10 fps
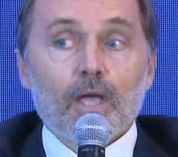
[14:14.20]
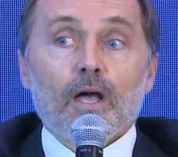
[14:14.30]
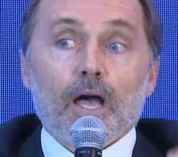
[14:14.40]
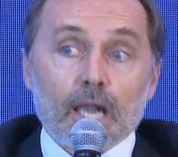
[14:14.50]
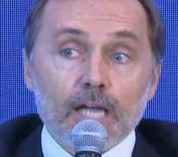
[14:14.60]

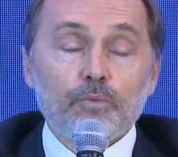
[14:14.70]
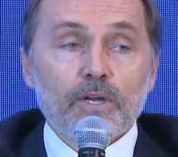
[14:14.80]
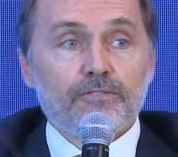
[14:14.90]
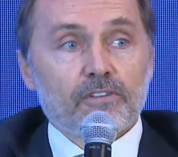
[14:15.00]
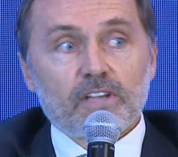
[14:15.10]
A
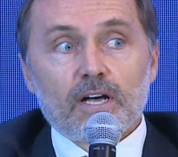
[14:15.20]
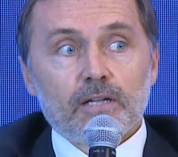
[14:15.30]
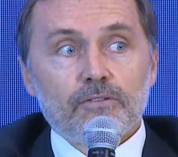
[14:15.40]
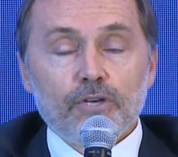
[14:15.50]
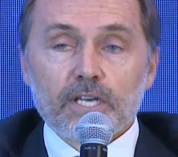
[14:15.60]
lightweight
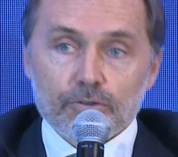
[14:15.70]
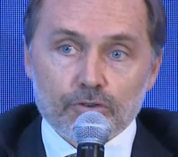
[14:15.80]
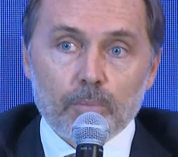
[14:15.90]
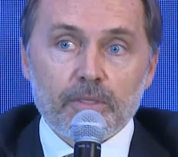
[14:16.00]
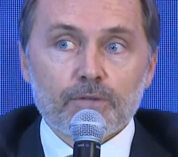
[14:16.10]
facade, you can
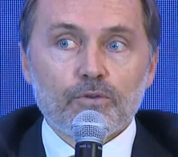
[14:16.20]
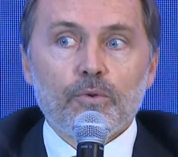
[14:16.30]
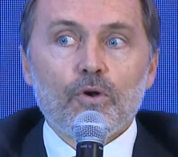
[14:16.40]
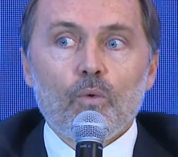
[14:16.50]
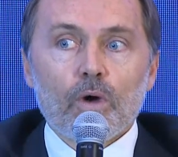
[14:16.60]
drop that to
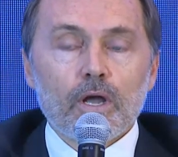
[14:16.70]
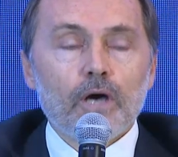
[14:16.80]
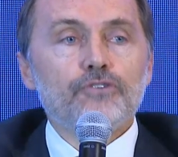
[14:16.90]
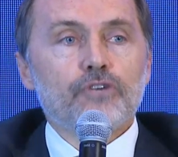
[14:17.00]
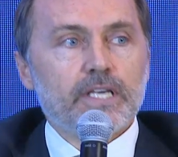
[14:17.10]
below
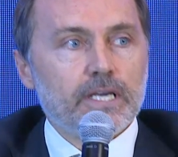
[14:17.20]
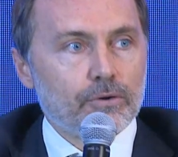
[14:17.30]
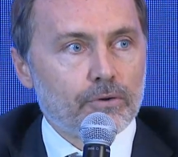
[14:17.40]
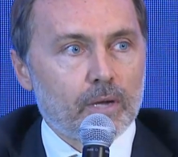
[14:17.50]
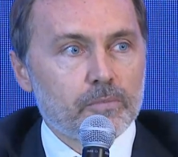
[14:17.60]
100
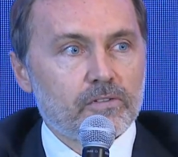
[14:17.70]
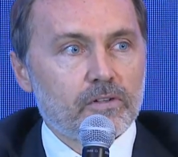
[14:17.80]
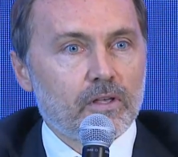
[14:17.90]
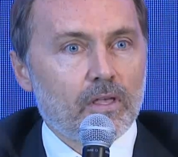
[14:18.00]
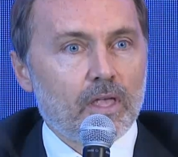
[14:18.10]
kilograms.
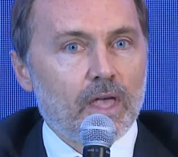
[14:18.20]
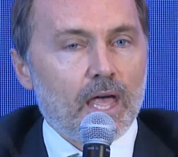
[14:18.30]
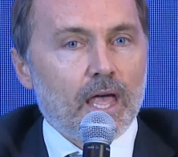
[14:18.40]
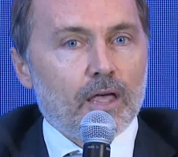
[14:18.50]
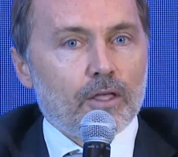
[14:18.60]

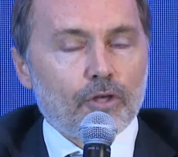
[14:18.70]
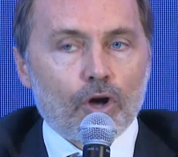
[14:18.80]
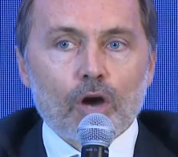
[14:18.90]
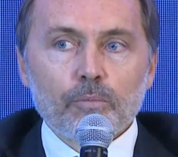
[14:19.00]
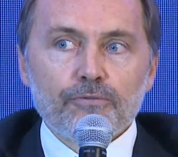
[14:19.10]
The
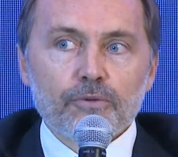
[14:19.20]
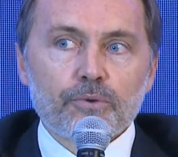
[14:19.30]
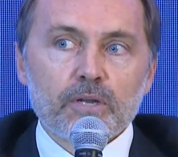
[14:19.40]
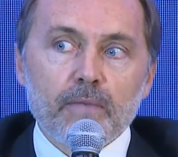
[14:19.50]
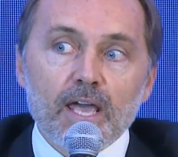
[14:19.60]
carbon
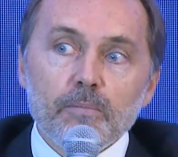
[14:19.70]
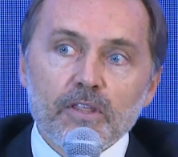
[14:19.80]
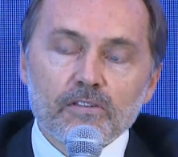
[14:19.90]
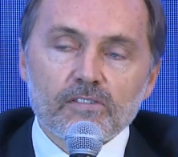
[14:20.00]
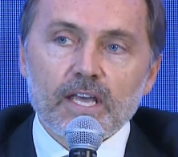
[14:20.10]
footprint may be
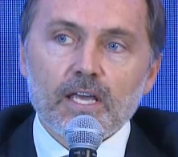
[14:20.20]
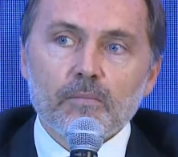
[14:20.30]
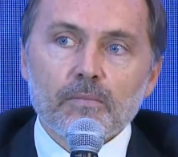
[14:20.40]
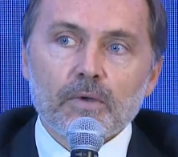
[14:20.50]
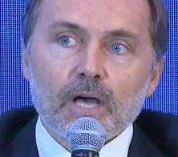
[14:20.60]
the
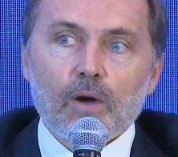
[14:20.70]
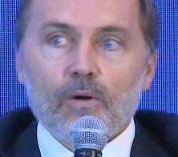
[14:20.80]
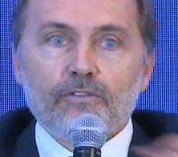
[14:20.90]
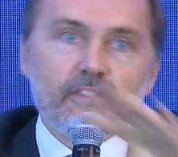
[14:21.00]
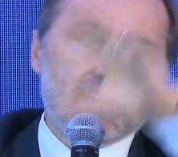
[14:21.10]
same,
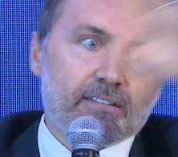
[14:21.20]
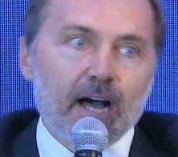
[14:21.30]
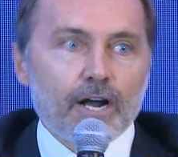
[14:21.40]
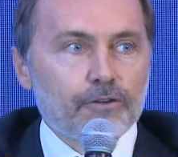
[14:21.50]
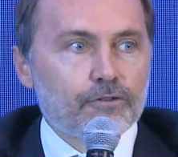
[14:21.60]
however, the
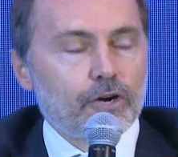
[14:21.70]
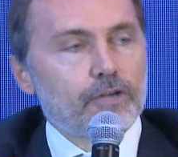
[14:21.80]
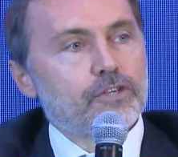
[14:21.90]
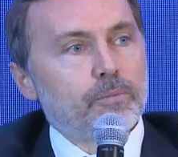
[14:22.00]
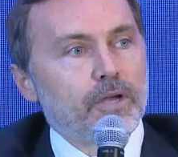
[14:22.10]
entire
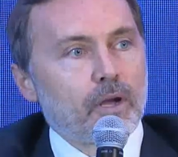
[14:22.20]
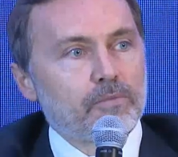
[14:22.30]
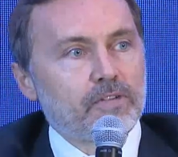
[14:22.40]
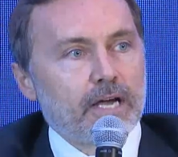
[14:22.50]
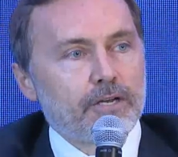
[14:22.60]
structure
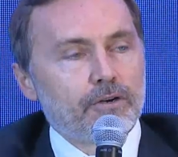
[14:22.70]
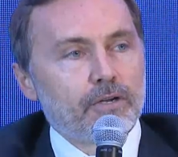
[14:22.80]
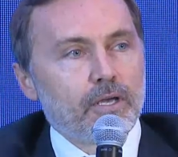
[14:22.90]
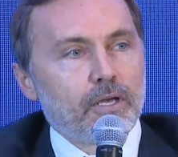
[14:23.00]
becomes lighter,